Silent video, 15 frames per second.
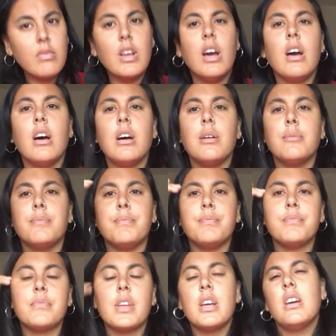
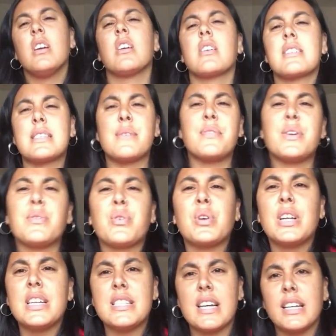because I've never
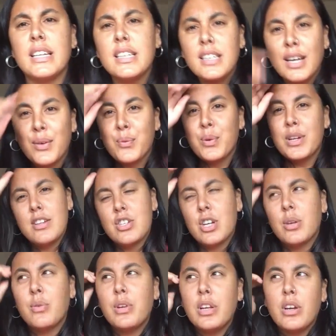really done it. Like, when I
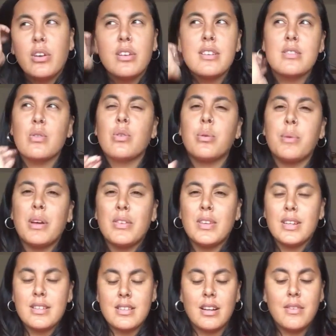generally only talk about
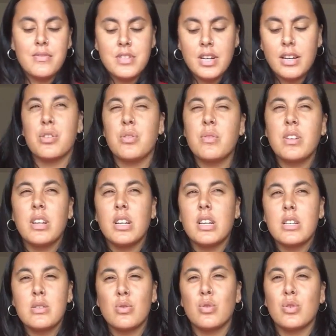things that I've done. I don't really
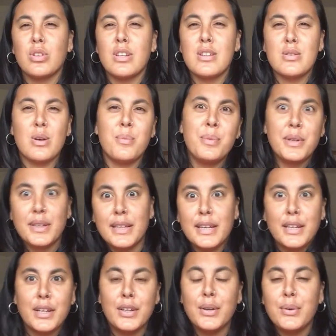like talk on that topic like
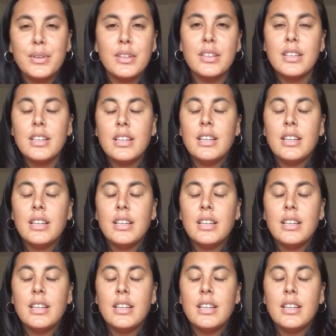I know it.